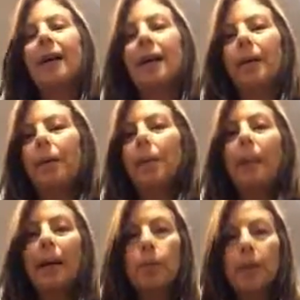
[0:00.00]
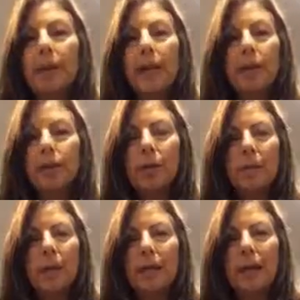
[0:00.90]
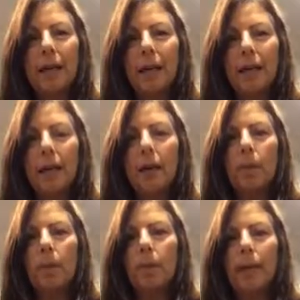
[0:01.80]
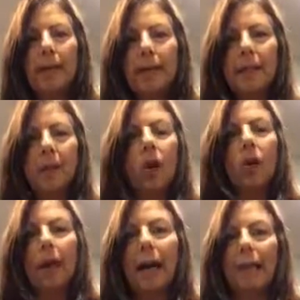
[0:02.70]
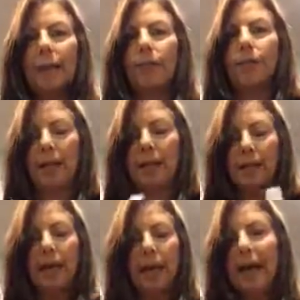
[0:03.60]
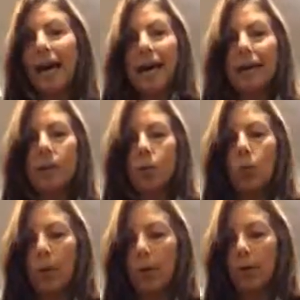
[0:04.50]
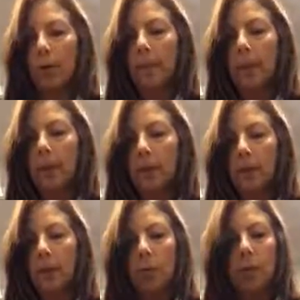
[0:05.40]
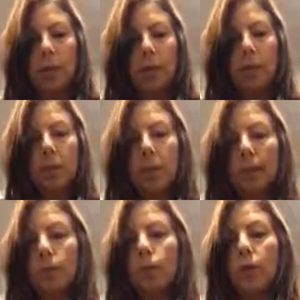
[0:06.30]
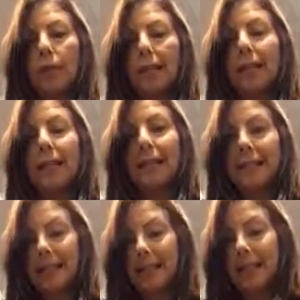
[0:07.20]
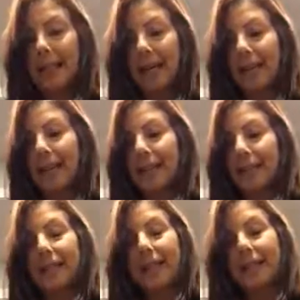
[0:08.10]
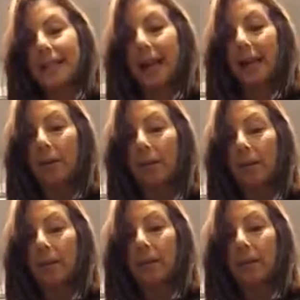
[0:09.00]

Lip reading: Mashed potatoes can be done on there, polenta, all kinds of things, eggs, whatever. So this just makes it really easy to take these things out.